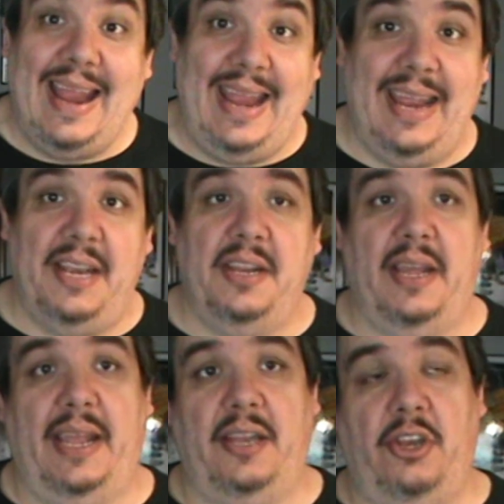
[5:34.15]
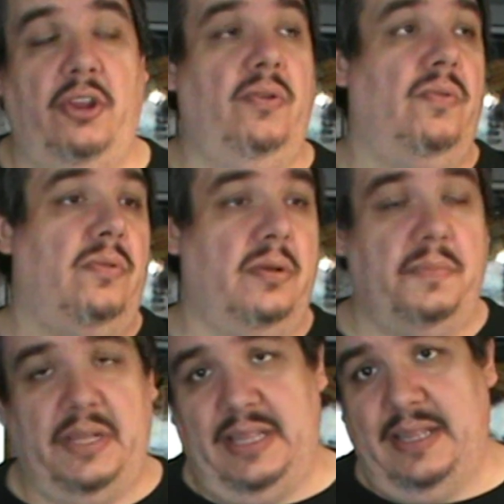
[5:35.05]
and a new,
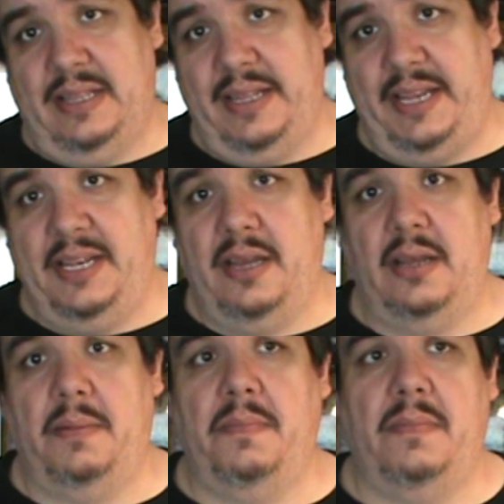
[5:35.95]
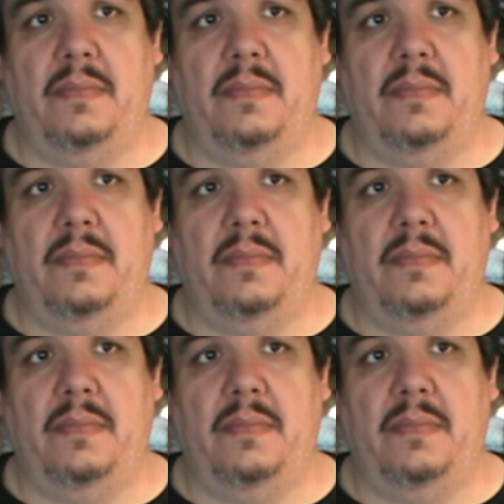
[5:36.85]
completely cleaned up